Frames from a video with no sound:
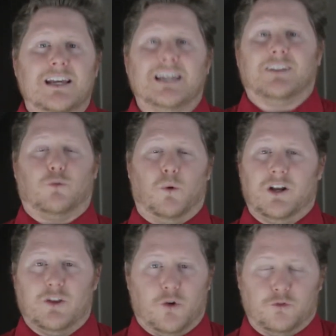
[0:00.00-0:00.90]
It's one
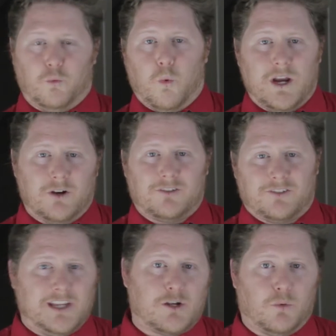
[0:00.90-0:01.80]
of those weird
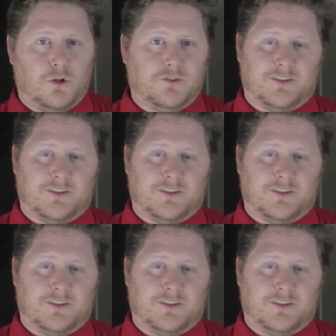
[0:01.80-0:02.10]
sequels